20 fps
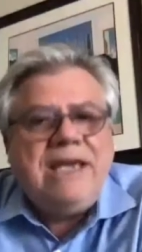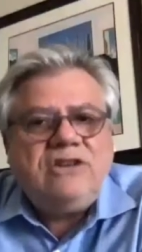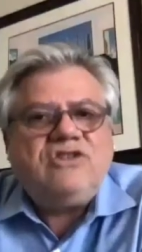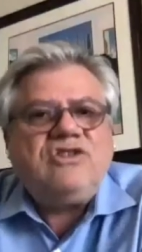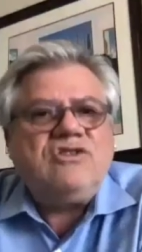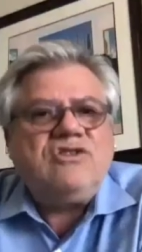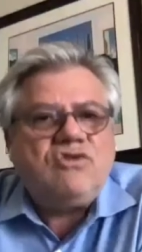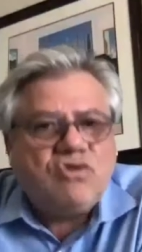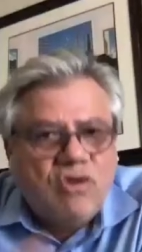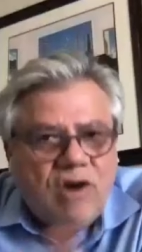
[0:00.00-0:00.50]

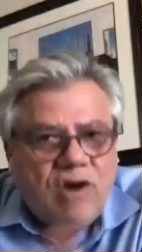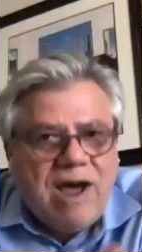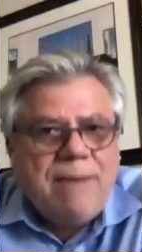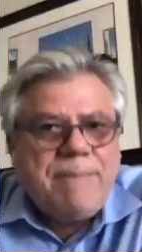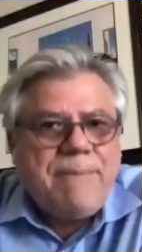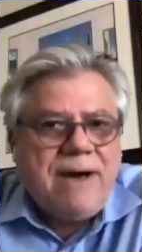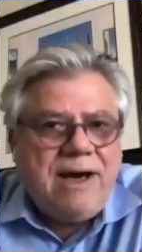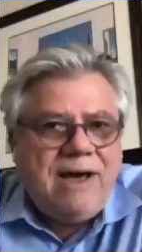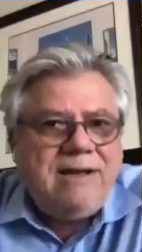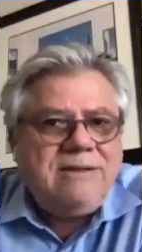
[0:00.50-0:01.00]
major
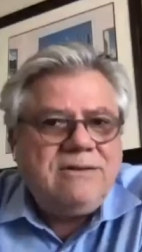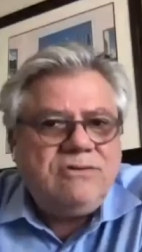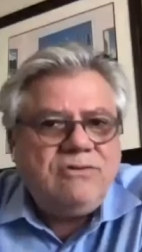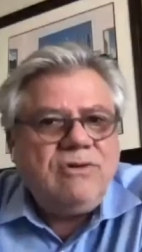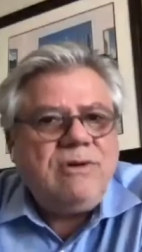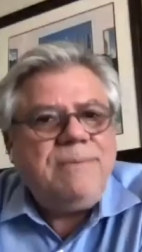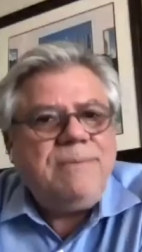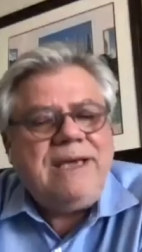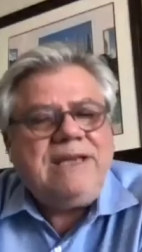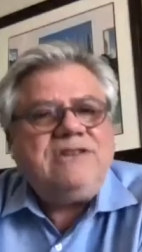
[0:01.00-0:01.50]

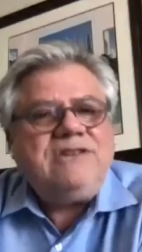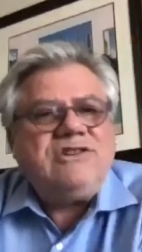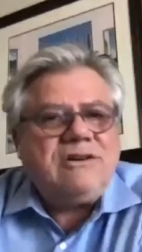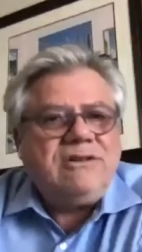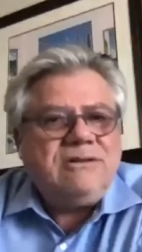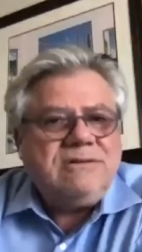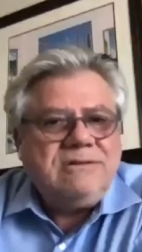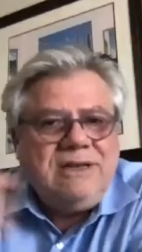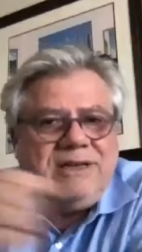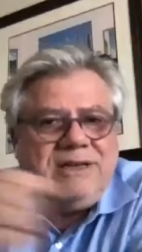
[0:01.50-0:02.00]
trauma, to a
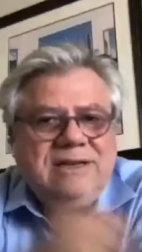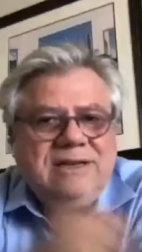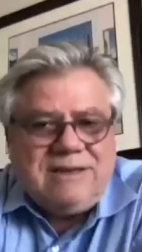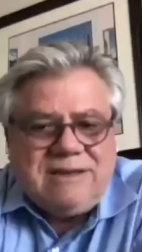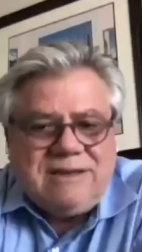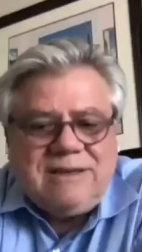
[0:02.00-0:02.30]
major